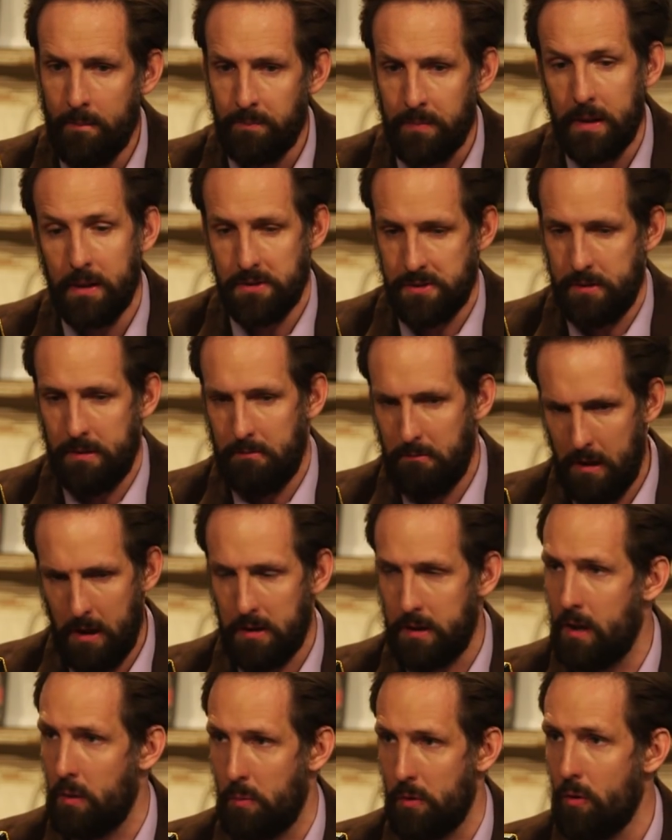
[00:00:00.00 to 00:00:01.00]
is,
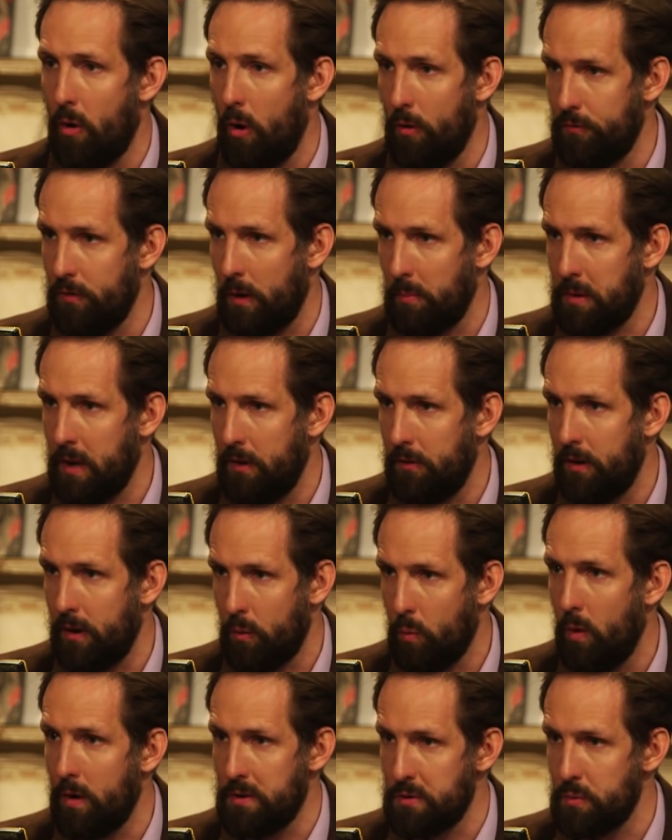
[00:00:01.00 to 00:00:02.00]
again, with all Philip K.
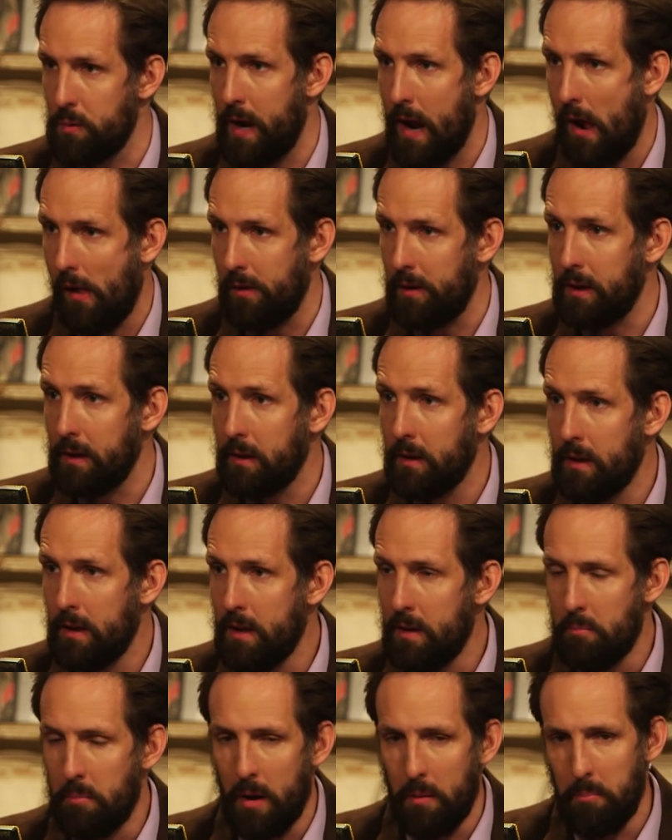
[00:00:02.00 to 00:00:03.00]
Dick, what is reality?
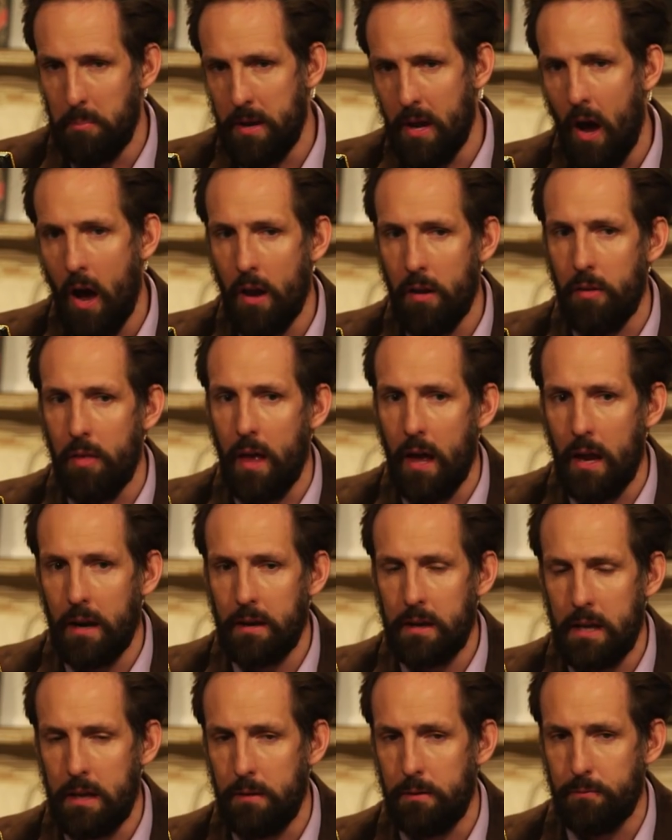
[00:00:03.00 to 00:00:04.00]
But beyond
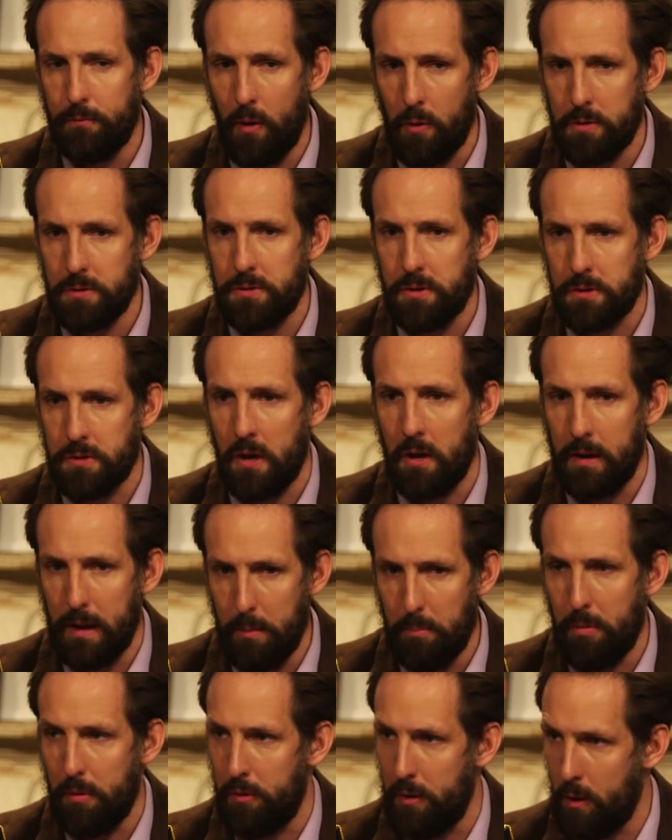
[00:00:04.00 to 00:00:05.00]
that, he focuses on
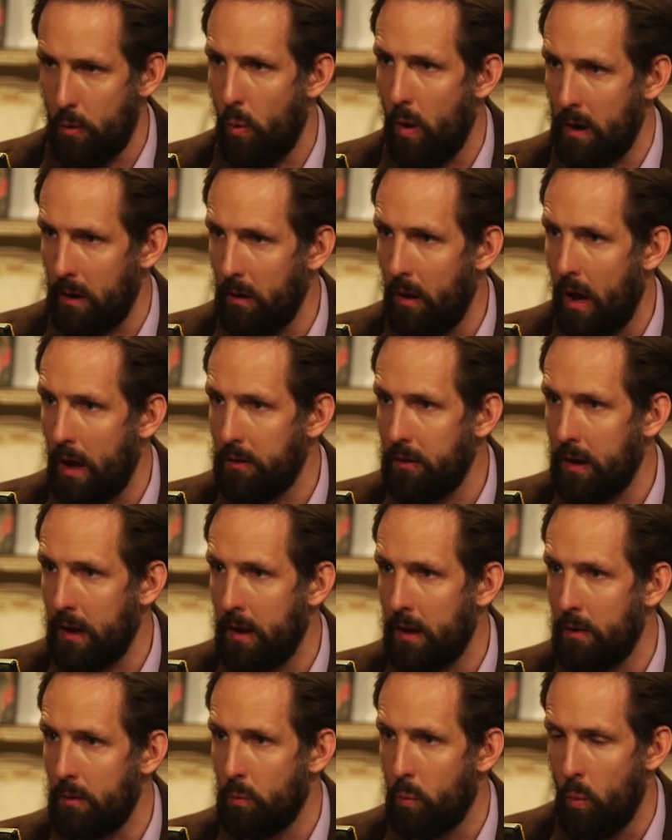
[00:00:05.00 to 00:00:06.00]
empathy quite a lot.
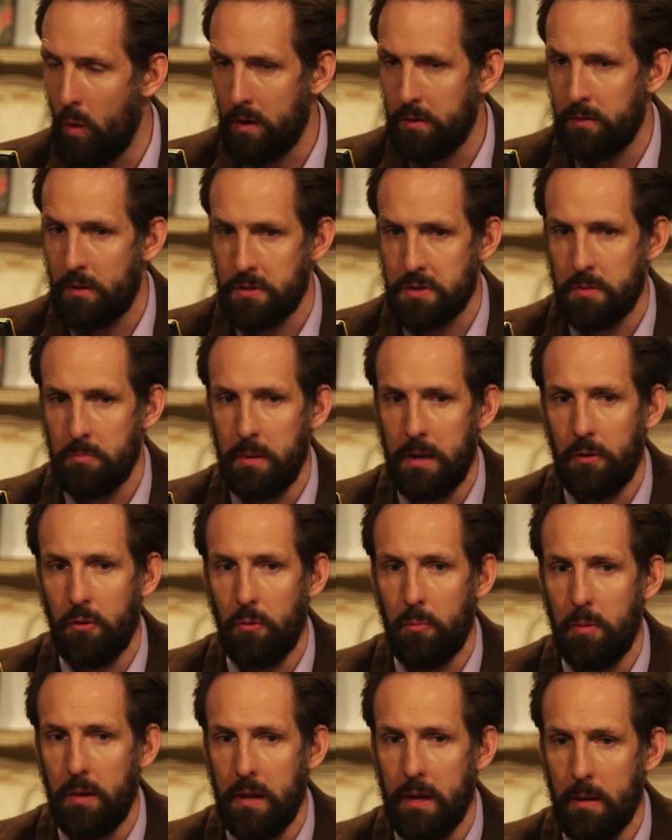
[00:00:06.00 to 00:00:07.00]
And what does it mean
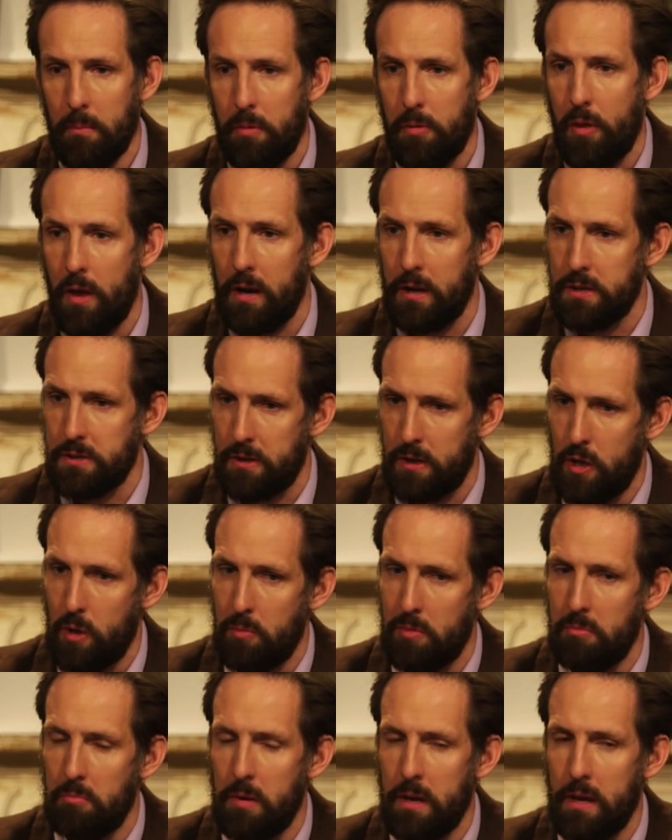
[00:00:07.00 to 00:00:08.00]
to be empathetic as a
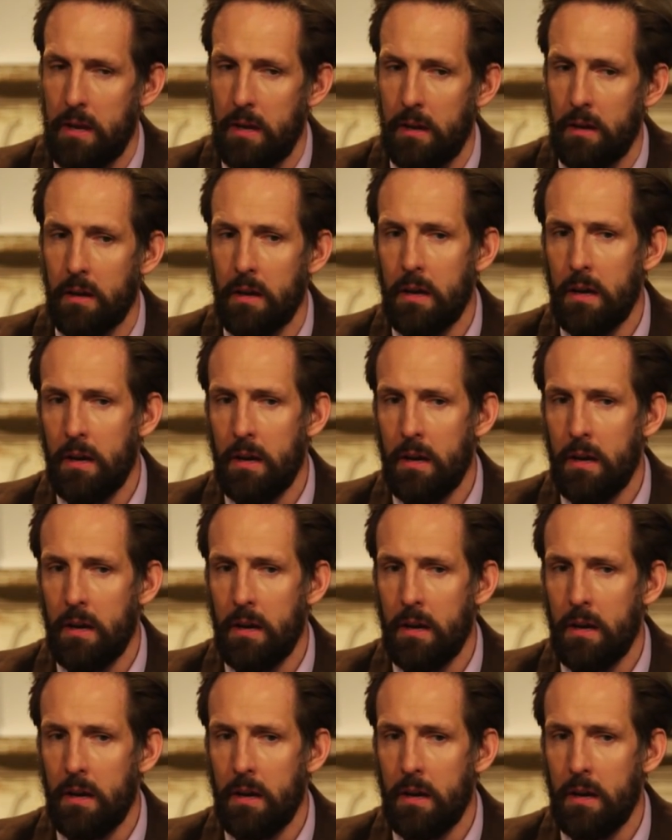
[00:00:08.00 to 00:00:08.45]
human being?